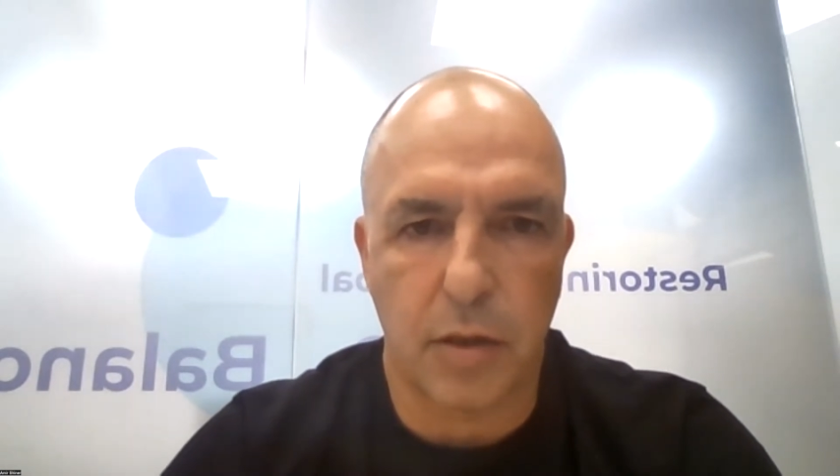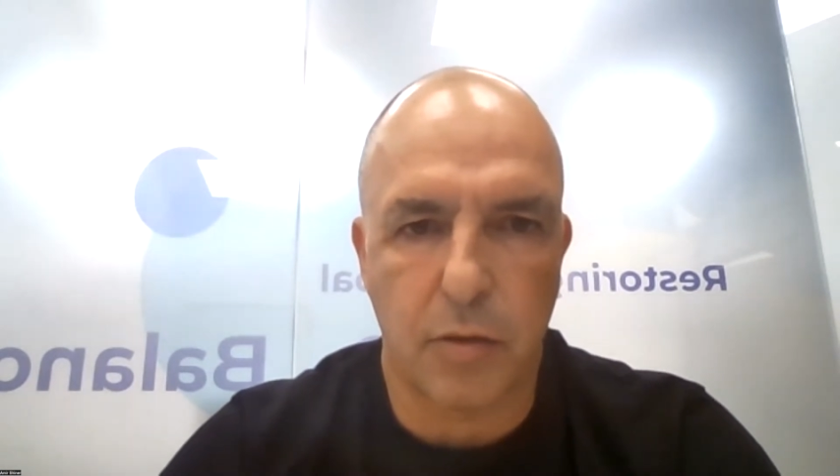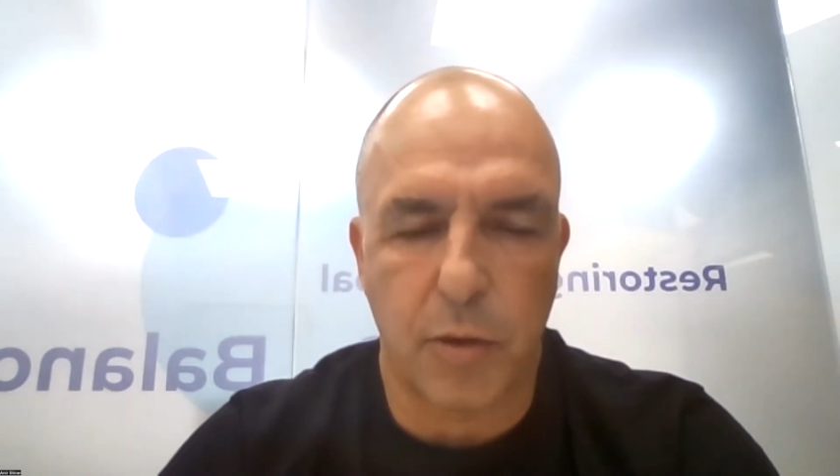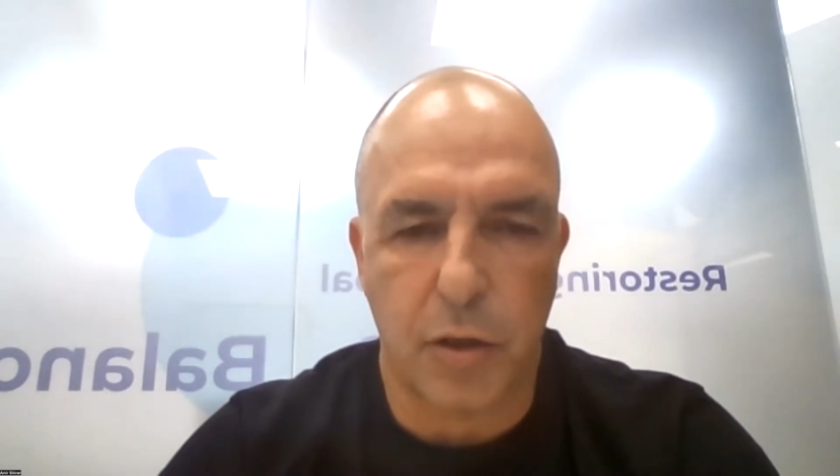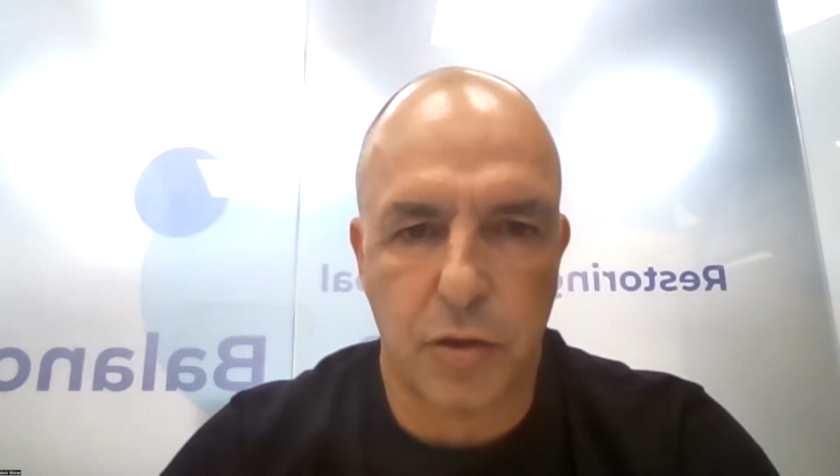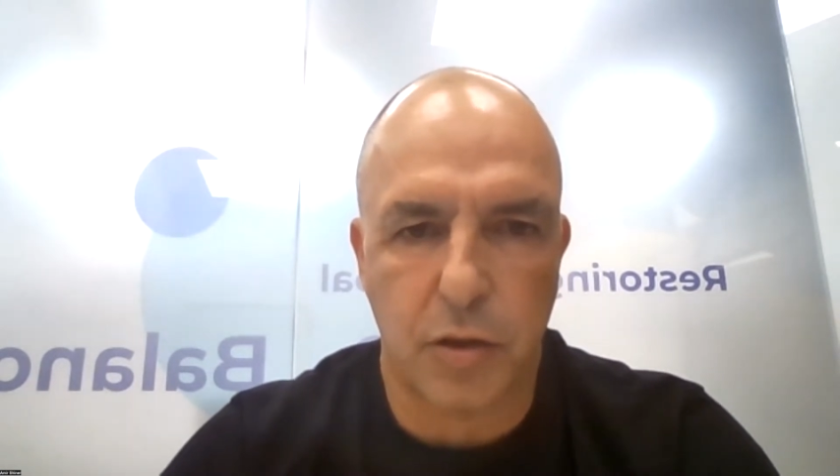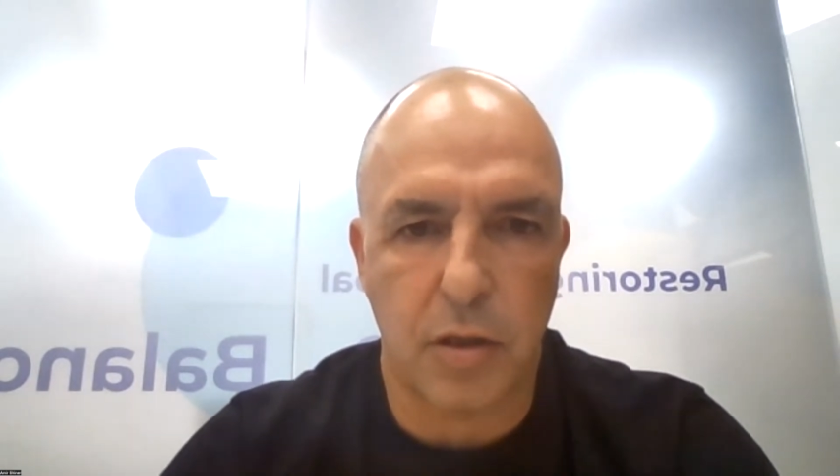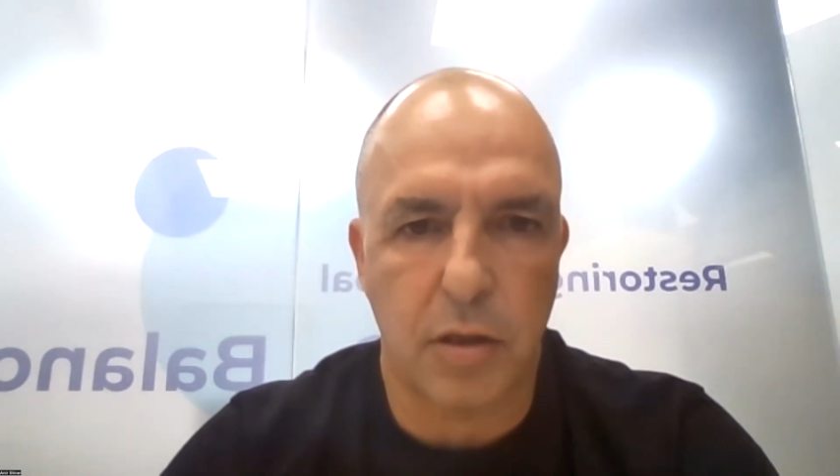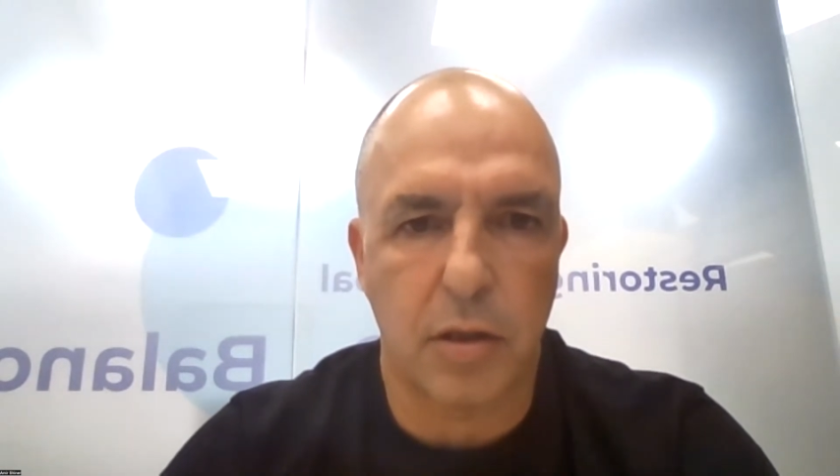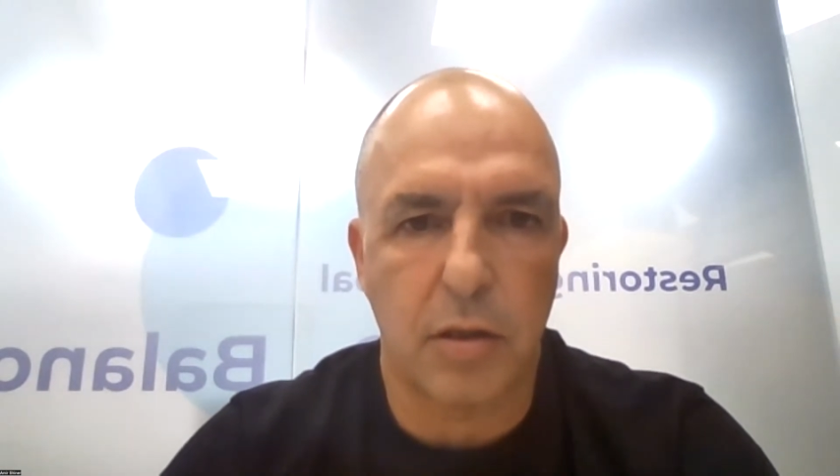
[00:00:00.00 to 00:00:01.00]
commercial
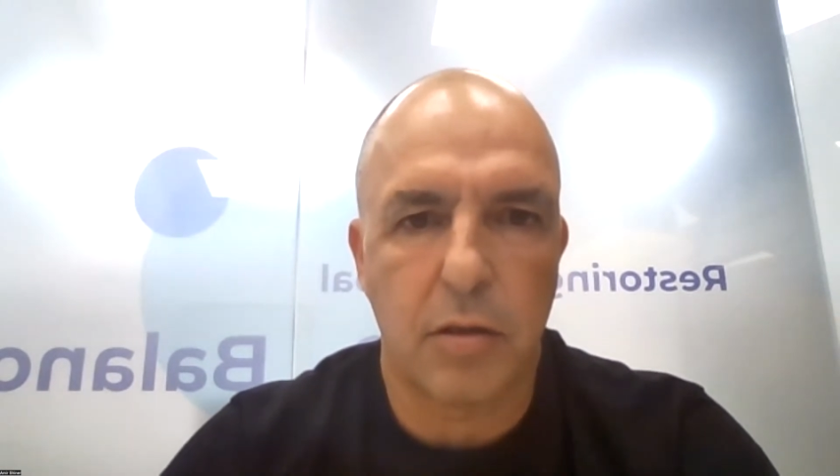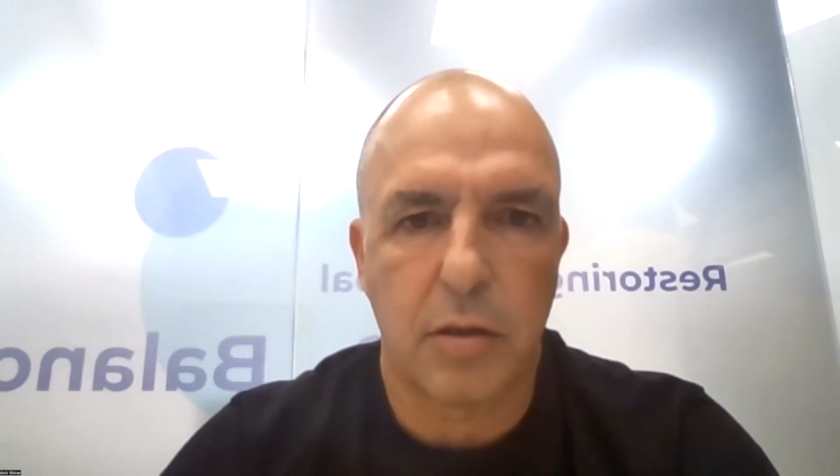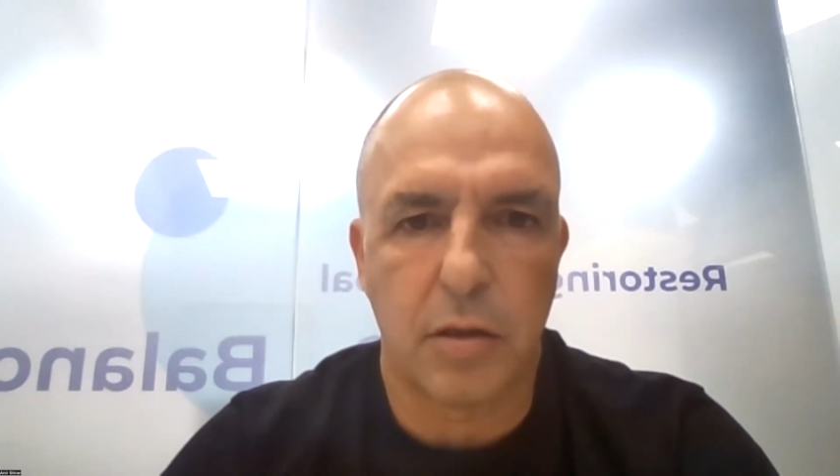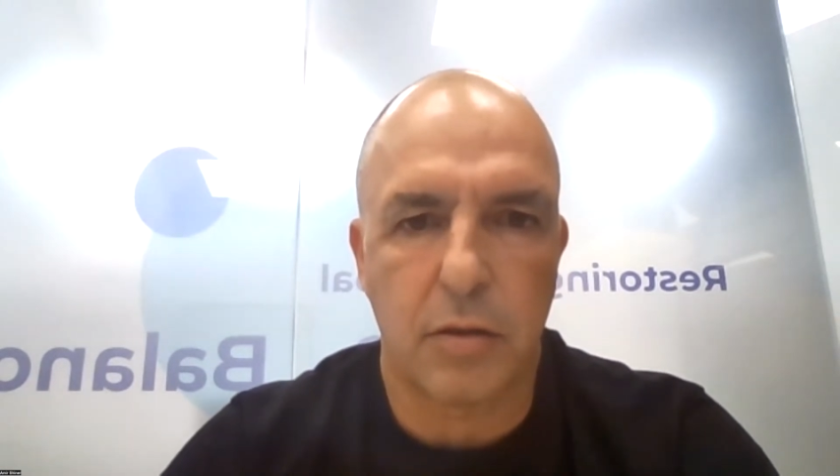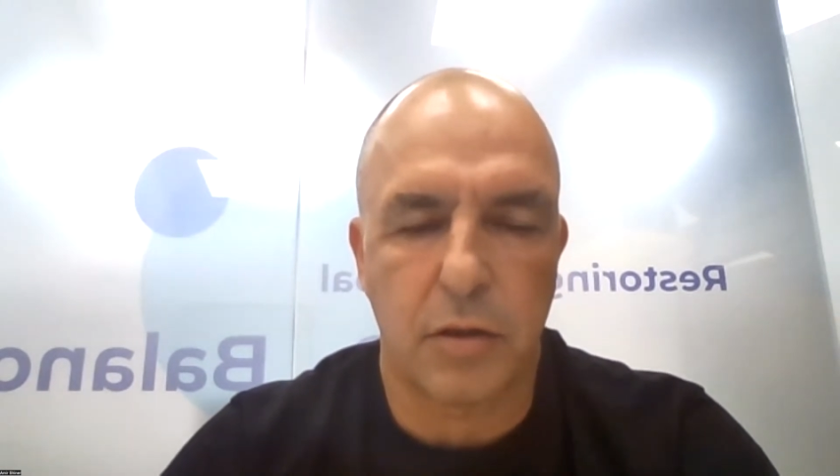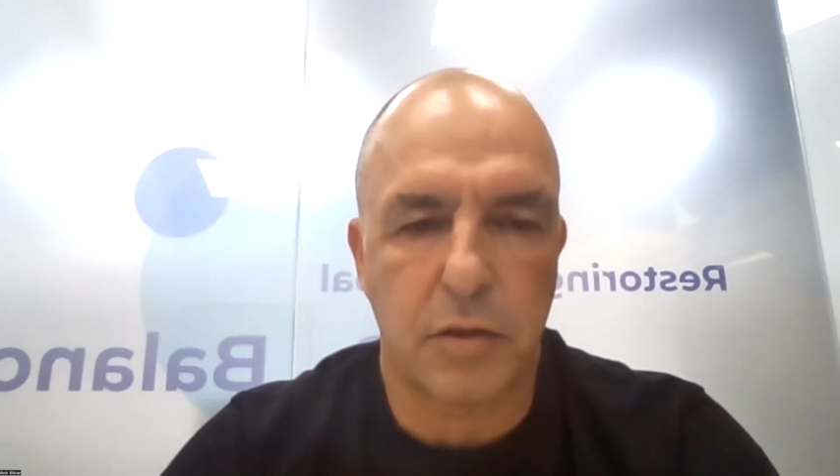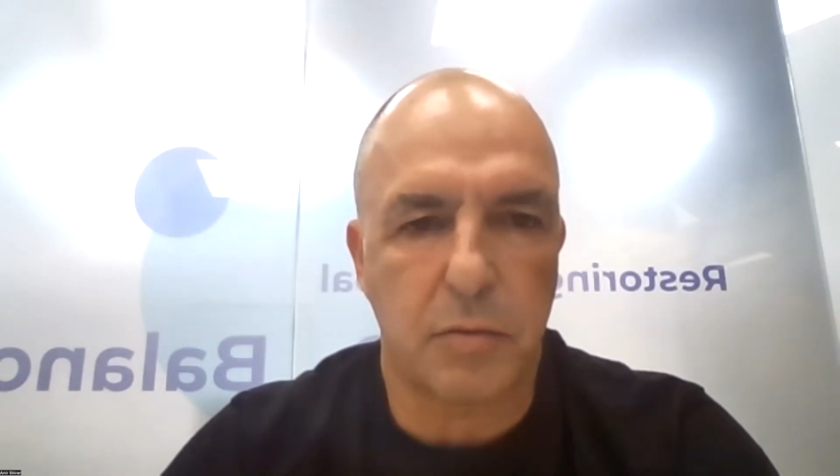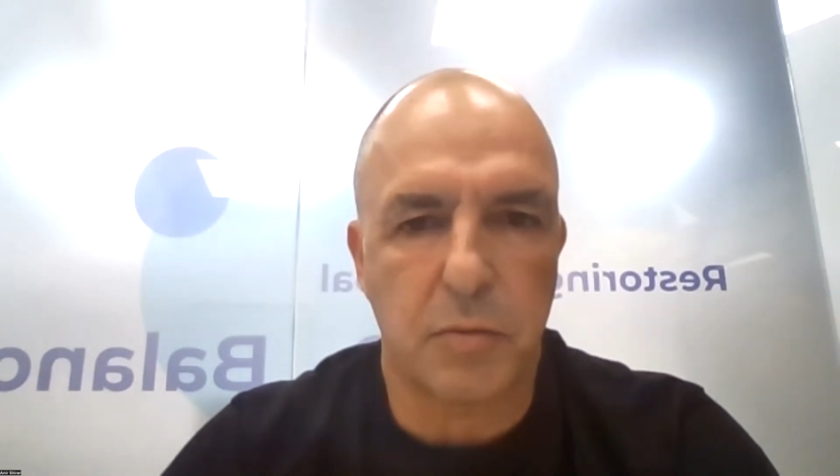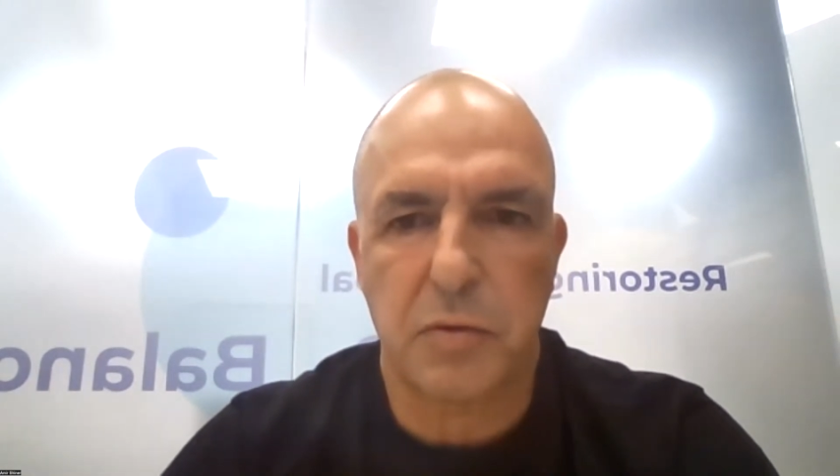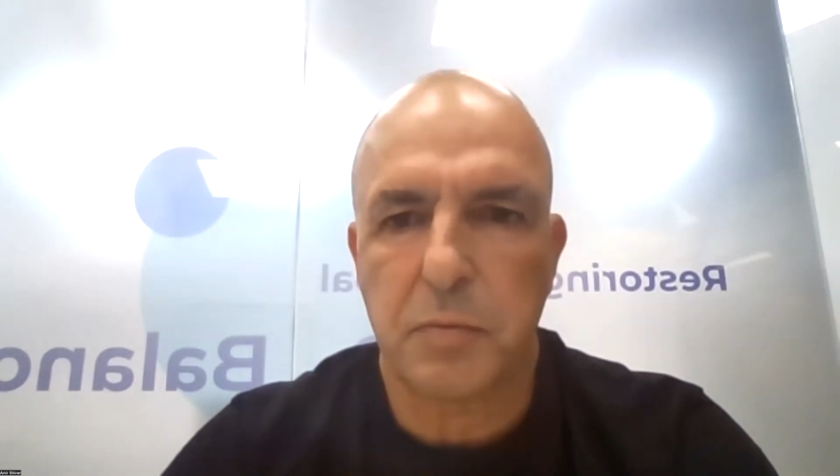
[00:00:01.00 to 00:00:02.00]

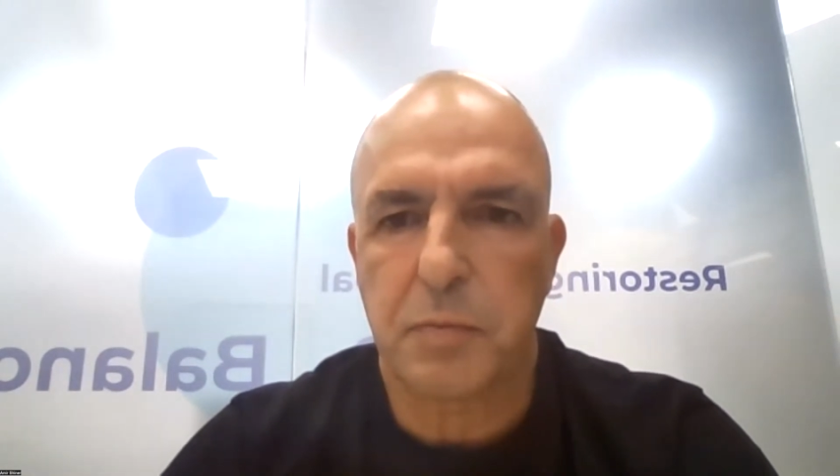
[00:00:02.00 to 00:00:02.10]
systems.